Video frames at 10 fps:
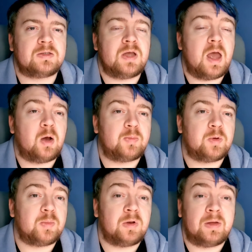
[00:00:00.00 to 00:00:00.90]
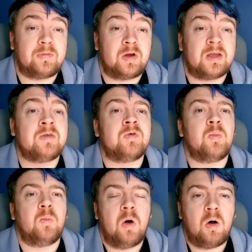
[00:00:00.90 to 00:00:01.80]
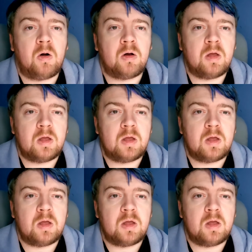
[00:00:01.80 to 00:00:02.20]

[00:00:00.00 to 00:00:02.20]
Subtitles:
to help you proliferate even more.